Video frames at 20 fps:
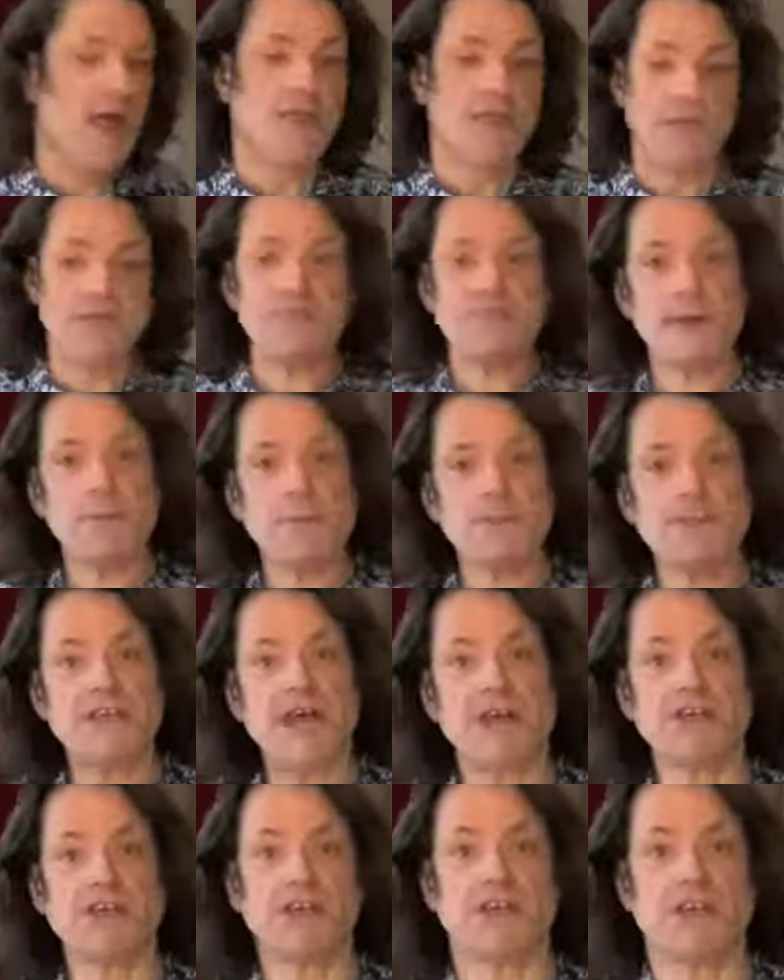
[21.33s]
This
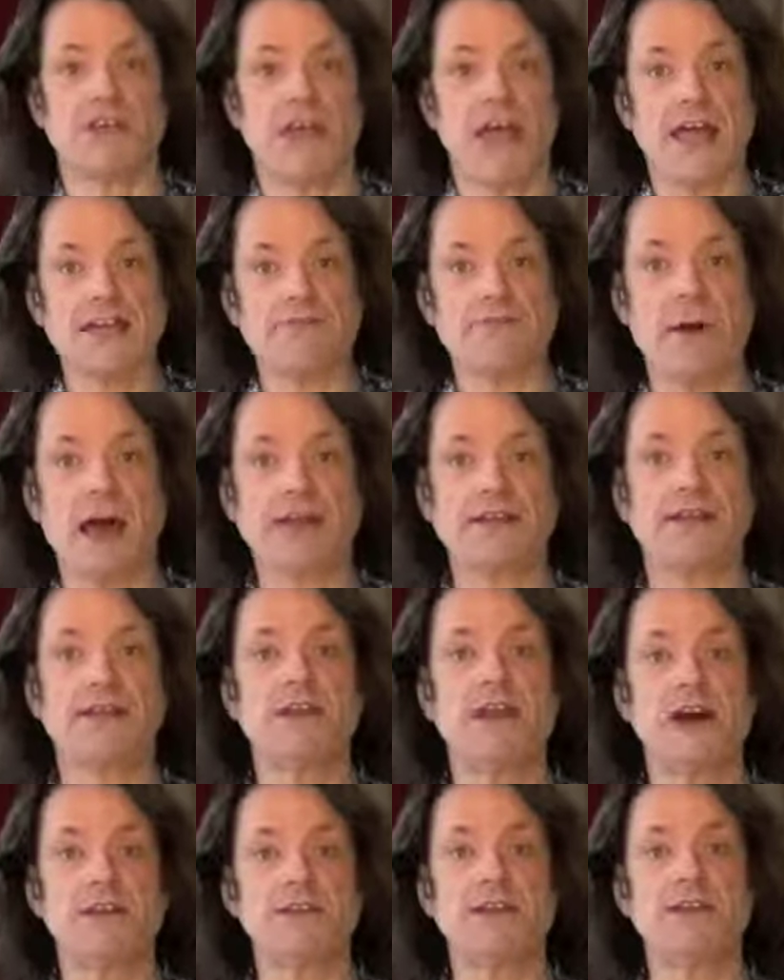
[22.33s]
reputation dates back to
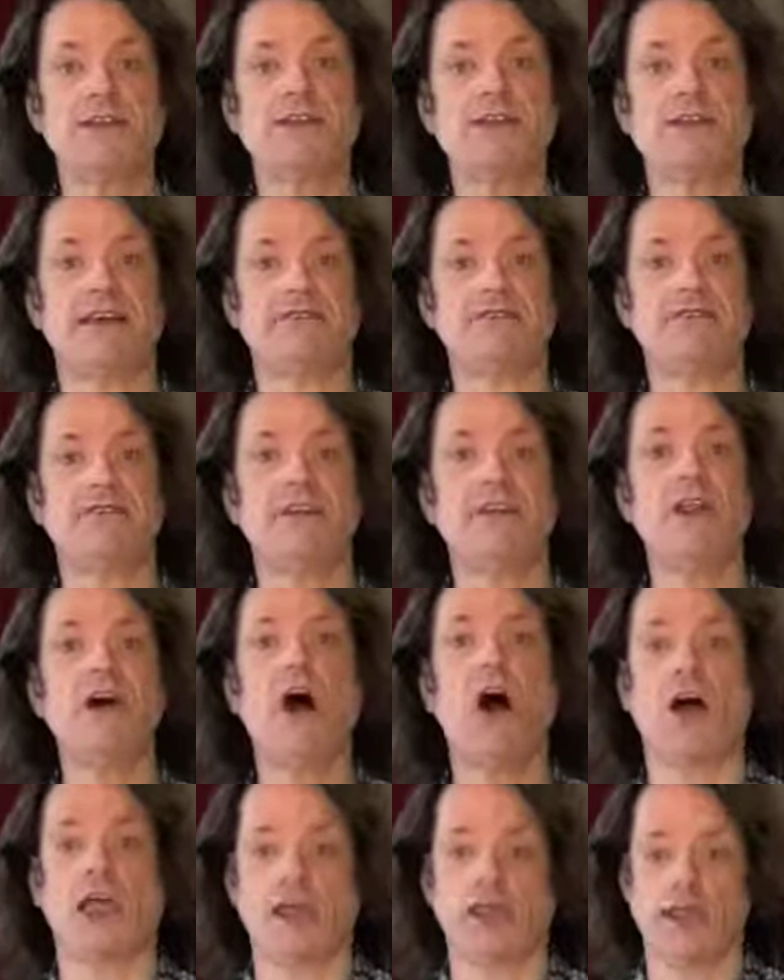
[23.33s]

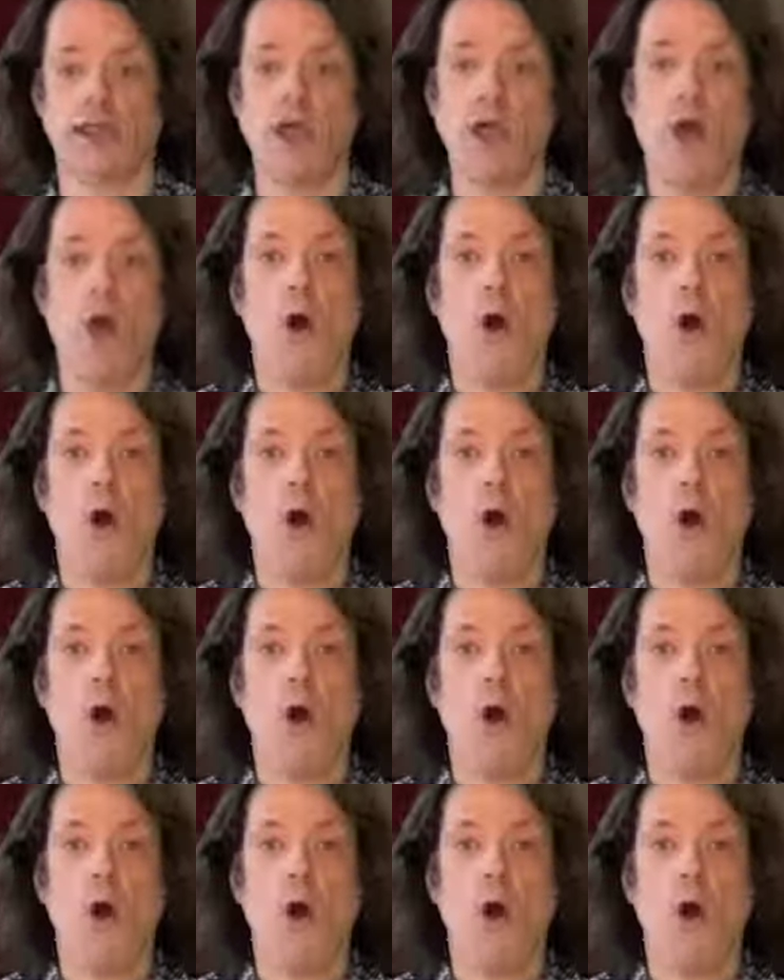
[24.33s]
1979,